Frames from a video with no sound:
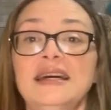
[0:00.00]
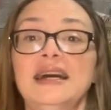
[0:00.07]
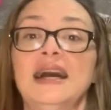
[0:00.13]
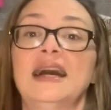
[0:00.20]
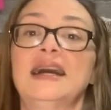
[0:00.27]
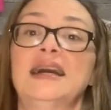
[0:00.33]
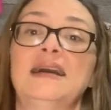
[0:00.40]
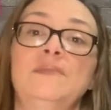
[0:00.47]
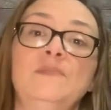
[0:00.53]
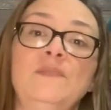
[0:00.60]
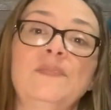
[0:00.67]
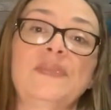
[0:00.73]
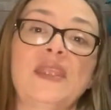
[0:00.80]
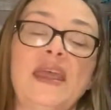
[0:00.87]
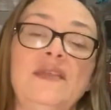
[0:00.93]

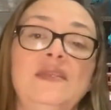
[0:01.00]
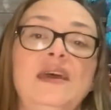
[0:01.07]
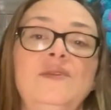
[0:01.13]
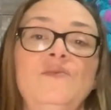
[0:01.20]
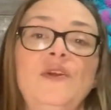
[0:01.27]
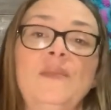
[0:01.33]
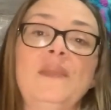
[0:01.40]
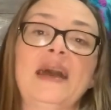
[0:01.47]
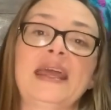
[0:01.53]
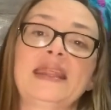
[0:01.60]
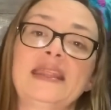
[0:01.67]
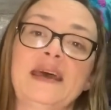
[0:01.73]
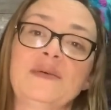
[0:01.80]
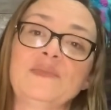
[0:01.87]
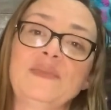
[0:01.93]
And then
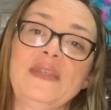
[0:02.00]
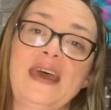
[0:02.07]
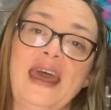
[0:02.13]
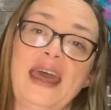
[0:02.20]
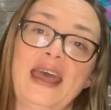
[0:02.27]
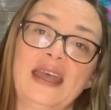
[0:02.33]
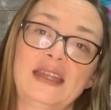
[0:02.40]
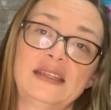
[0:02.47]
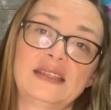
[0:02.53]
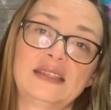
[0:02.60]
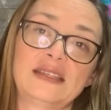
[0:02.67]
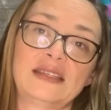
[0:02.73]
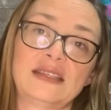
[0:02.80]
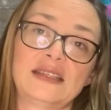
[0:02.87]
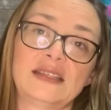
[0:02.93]
remind them that
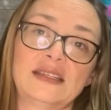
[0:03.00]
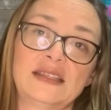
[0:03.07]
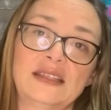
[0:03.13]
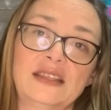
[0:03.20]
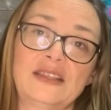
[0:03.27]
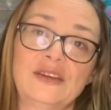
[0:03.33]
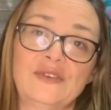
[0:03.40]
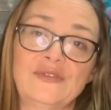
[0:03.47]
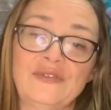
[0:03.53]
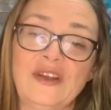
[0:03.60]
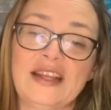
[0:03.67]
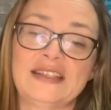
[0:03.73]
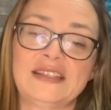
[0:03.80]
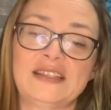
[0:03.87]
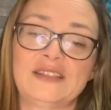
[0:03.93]
their
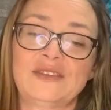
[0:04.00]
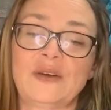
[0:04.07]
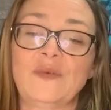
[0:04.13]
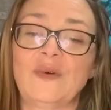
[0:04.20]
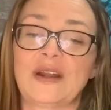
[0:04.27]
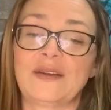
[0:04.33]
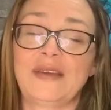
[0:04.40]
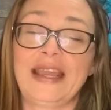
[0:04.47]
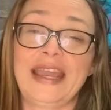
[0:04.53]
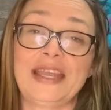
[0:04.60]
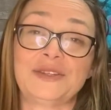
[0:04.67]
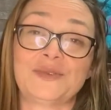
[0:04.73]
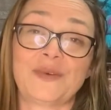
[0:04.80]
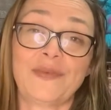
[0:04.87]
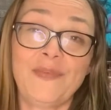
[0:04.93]
friends don't want to
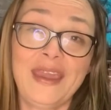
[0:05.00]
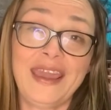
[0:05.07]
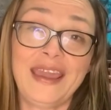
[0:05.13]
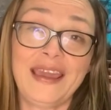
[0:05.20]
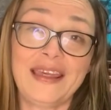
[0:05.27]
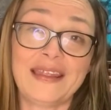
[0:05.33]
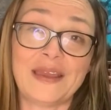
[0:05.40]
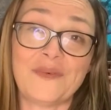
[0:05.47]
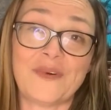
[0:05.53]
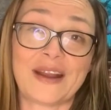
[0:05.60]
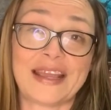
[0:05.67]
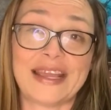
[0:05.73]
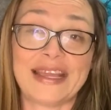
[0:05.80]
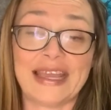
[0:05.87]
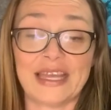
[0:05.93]
engage with me, they want
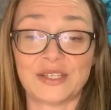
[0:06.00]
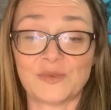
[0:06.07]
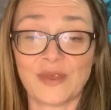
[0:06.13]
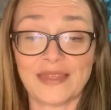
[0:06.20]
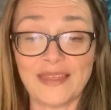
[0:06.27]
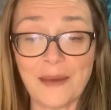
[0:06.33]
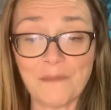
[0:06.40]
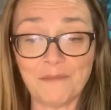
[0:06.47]
to engage with them.